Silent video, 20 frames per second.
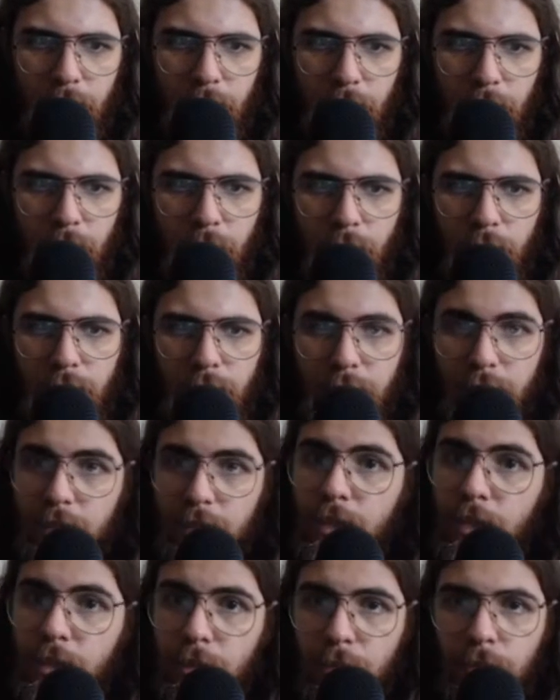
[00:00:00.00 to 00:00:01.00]
who is
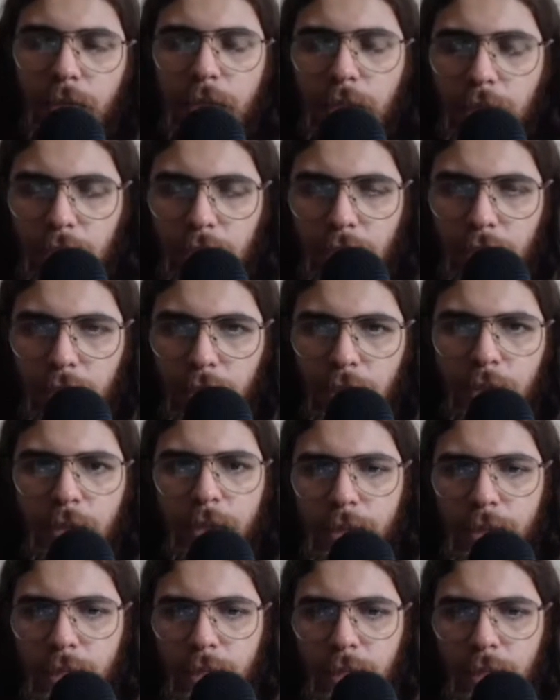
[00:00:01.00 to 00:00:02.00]
killed in
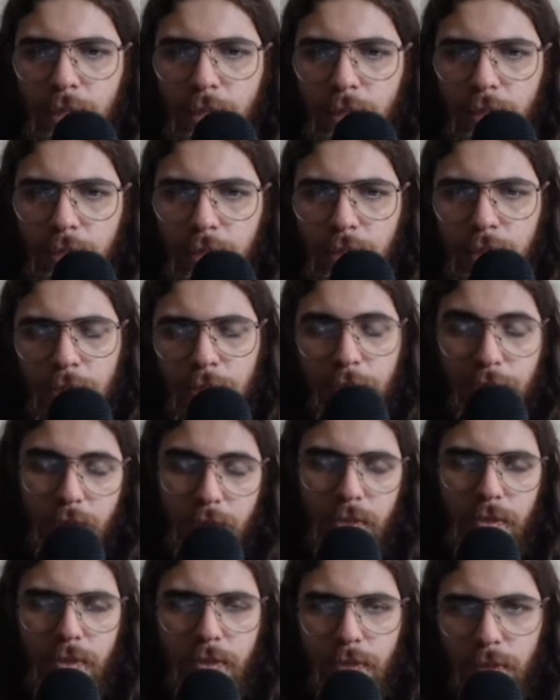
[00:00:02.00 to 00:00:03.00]
early in the
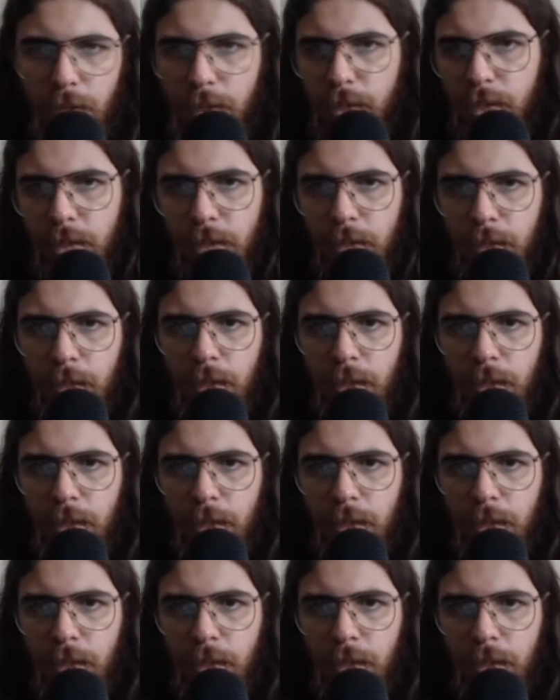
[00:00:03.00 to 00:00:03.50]
first trailer,